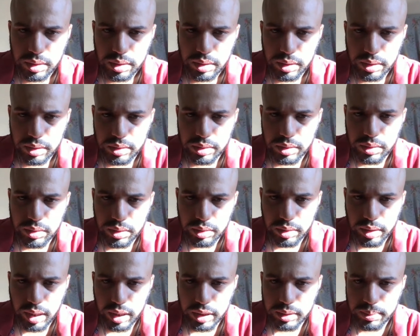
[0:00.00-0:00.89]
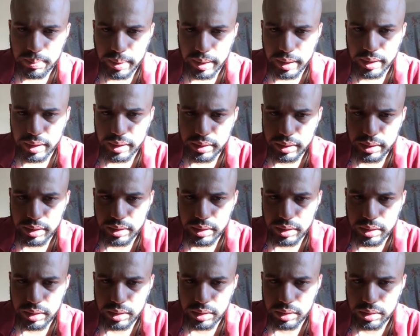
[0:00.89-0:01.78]
is equal to has pending
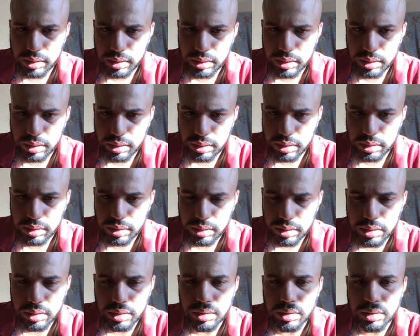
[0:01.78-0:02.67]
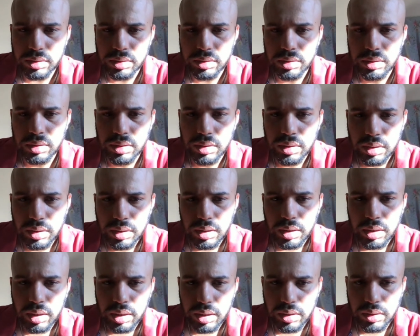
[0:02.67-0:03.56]
changes. So
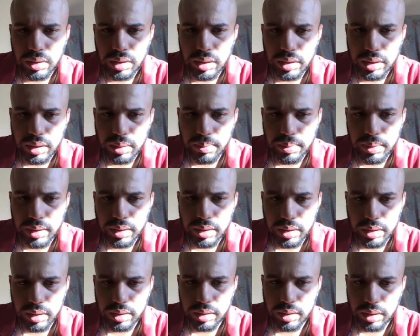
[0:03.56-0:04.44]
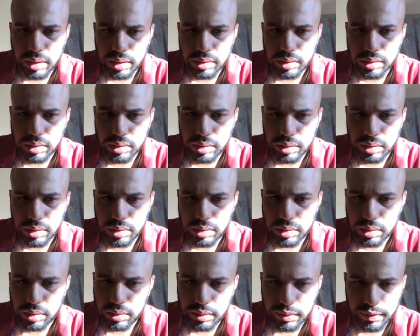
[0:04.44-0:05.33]
it will interpret it as
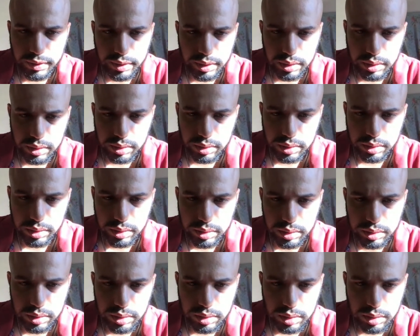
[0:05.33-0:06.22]
follows.